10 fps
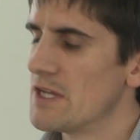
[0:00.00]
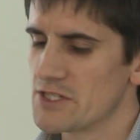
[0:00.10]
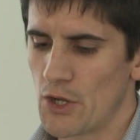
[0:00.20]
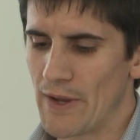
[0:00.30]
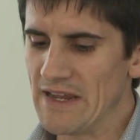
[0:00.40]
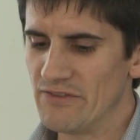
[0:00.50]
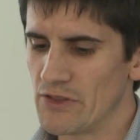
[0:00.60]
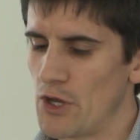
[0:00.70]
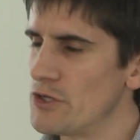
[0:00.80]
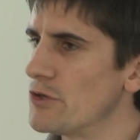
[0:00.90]
So
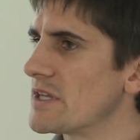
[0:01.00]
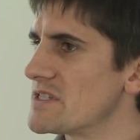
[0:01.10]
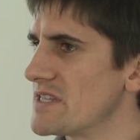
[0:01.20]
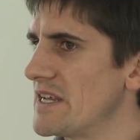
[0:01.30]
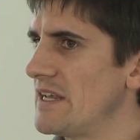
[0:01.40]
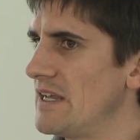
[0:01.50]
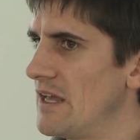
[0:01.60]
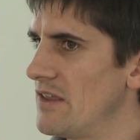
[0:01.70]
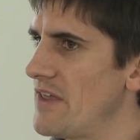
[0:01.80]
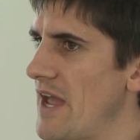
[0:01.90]
even though you can see
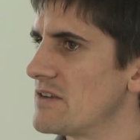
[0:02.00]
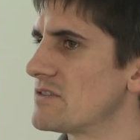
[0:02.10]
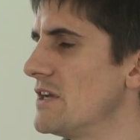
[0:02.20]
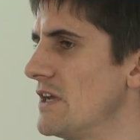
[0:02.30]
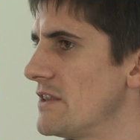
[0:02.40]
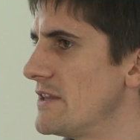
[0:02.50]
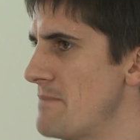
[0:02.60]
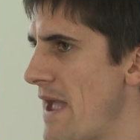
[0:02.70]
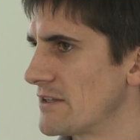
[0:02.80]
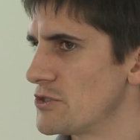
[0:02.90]
here that the
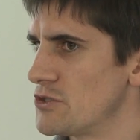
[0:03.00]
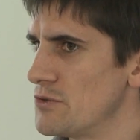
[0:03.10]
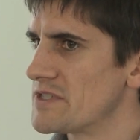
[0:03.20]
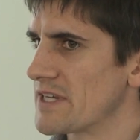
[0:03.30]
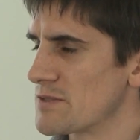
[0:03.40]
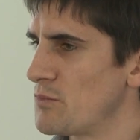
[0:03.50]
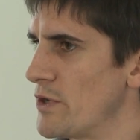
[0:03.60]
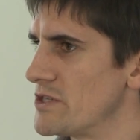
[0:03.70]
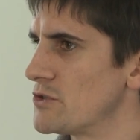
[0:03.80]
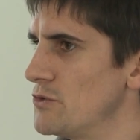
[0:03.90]
magnitude
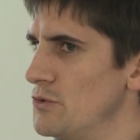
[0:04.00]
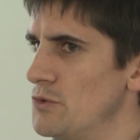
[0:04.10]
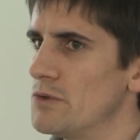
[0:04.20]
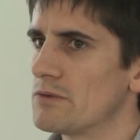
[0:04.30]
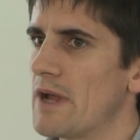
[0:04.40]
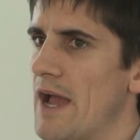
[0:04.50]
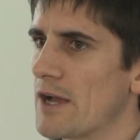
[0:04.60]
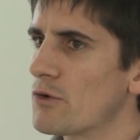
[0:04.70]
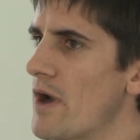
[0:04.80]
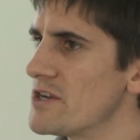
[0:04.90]
6.2
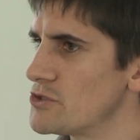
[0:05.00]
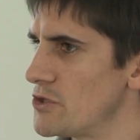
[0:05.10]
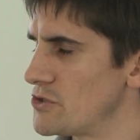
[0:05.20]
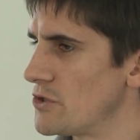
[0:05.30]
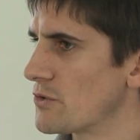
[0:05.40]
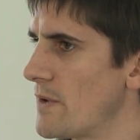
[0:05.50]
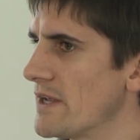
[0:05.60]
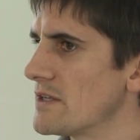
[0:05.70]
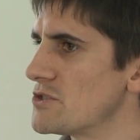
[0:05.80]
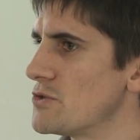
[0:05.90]
Christchurch
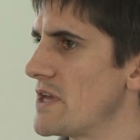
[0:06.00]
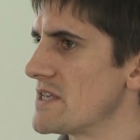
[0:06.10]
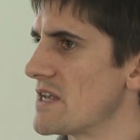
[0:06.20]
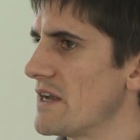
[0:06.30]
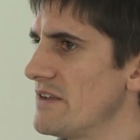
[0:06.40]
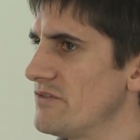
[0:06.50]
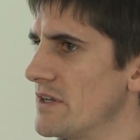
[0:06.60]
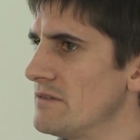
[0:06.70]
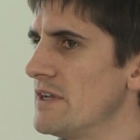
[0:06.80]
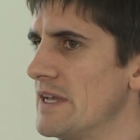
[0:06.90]
earthquake in
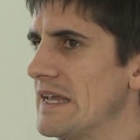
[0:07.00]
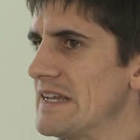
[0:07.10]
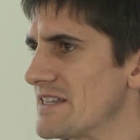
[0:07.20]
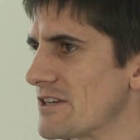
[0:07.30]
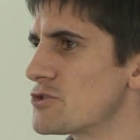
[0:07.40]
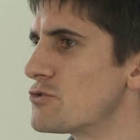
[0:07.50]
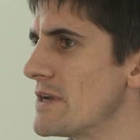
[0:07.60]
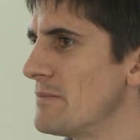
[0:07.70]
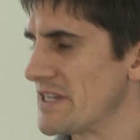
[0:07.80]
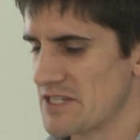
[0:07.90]
2011 is
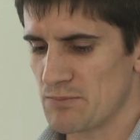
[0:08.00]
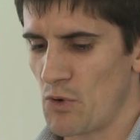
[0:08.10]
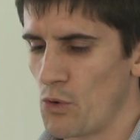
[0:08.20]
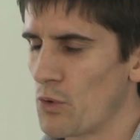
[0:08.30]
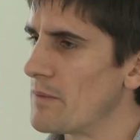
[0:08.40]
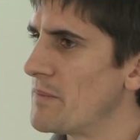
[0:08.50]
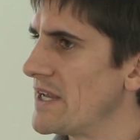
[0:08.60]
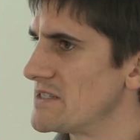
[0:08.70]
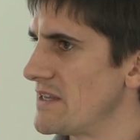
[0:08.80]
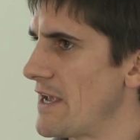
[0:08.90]
extremely small
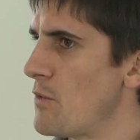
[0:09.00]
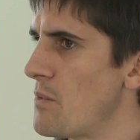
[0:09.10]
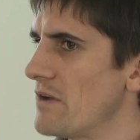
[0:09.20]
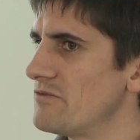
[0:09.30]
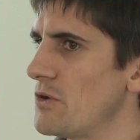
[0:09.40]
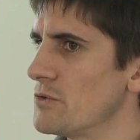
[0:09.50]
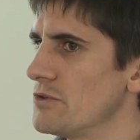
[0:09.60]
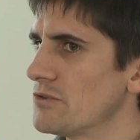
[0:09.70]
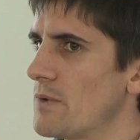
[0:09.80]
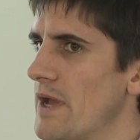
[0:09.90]
compared to the Alpine fault
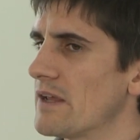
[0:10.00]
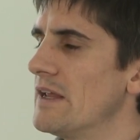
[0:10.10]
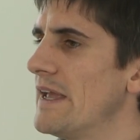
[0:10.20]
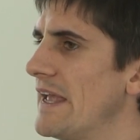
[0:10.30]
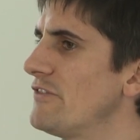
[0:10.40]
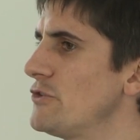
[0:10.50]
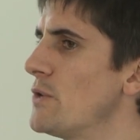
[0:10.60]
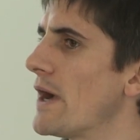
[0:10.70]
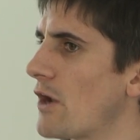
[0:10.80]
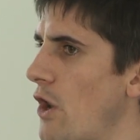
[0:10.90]
earthquake, if
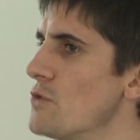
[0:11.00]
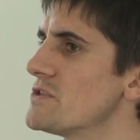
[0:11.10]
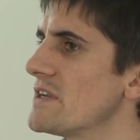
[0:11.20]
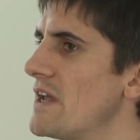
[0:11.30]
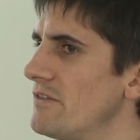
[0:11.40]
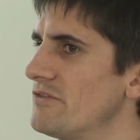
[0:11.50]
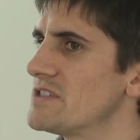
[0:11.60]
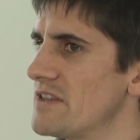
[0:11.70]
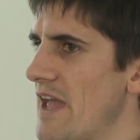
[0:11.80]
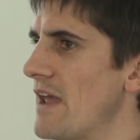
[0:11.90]
you are close enough
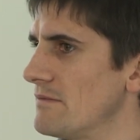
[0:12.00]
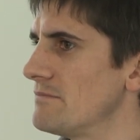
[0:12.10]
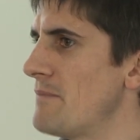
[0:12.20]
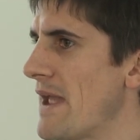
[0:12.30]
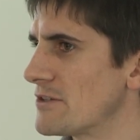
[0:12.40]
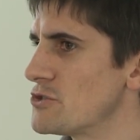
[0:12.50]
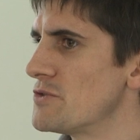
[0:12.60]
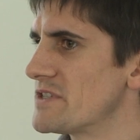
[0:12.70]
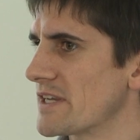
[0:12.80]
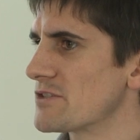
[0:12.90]
to that
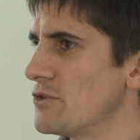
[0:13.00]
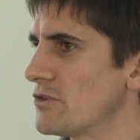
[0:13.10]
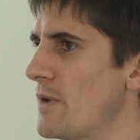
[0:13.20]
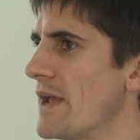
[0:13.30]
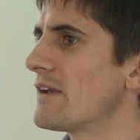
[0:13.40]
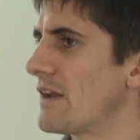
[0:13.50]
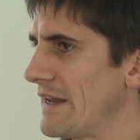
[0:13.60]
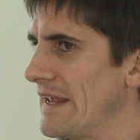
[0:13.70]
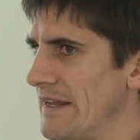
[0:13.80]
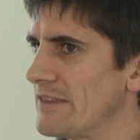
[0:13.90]
magnitude 6 earthquake,
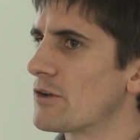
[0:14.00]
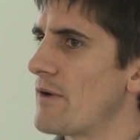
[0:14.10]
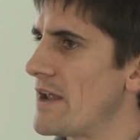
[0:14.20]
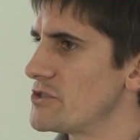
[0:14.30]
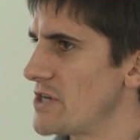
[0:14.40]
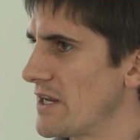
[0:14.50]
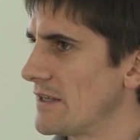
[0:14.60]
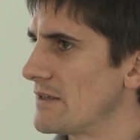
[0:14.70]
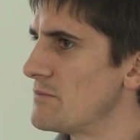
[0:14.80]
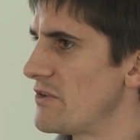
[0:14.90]
clearly the ground
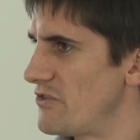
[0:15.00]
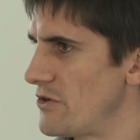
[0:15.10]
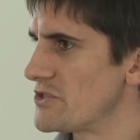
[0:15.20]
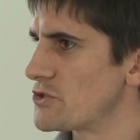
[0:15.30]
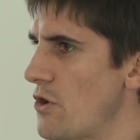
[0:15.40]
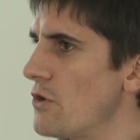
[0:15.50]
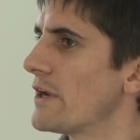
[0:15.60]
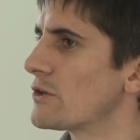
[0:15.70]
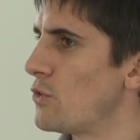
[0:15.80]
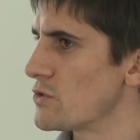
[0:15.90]
shaking can be very strong
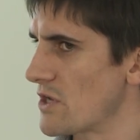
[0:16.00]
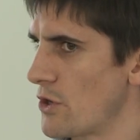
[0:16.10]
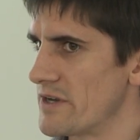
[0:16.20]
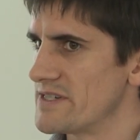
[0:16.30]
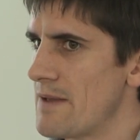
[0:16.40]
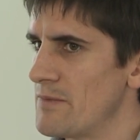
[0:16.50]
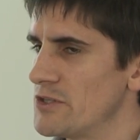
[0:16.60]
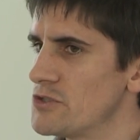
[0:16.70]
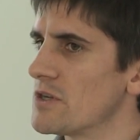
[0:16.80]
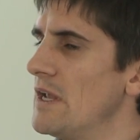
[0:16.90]
and cause a lot of
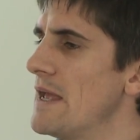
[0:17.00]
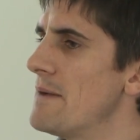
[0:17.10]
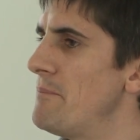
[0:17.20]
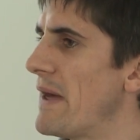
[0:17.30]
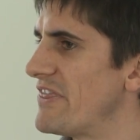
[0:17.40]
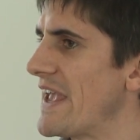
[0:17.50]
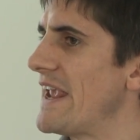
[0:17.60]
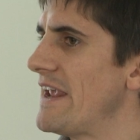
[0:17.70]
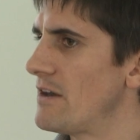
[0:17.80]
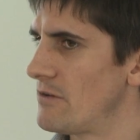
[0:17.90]
damage, but the
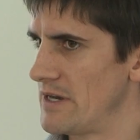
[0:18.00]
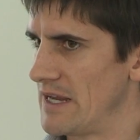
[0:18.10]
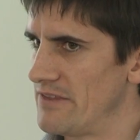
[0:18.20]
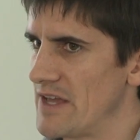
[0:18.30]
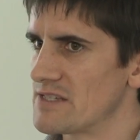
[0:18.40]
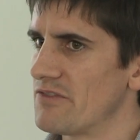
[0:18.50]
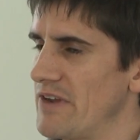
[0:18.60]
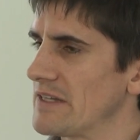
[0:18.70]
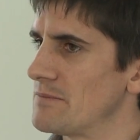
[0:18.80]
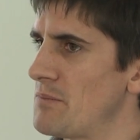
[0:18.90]
area that's
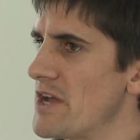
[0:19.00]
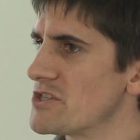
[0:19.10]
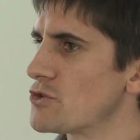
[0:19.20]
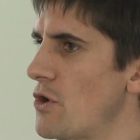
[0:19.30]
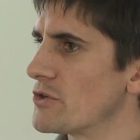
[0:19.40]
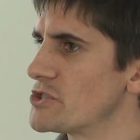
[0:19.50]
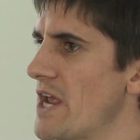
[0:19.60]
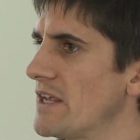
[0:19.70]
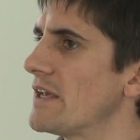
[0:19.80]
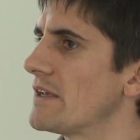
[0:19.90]
affected by strong
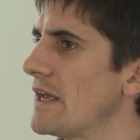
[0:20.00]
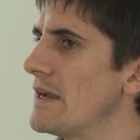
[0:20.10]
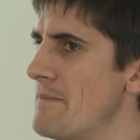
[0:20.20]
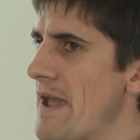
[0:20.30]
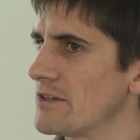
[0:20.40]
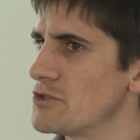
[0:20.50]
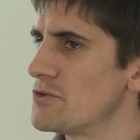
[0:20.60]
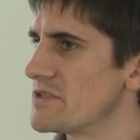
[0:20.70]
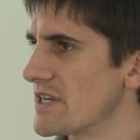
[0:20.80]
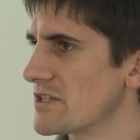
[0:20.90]
shaking in a
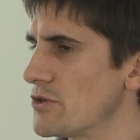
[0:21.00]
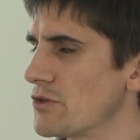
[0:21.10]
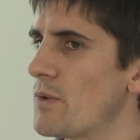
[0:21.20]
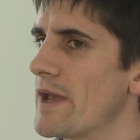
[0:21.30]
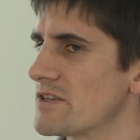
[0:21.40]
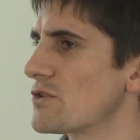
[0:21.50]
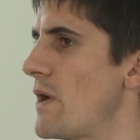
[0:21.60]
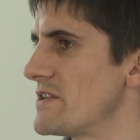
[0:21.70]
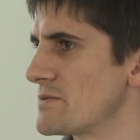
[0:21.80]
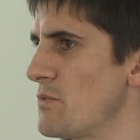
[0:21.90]
magnitude 6 earthquake is
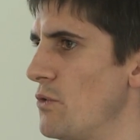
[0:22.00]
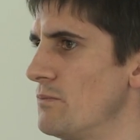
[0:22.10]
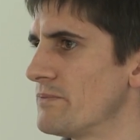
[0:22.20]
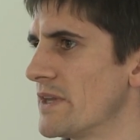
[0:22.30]
quite small.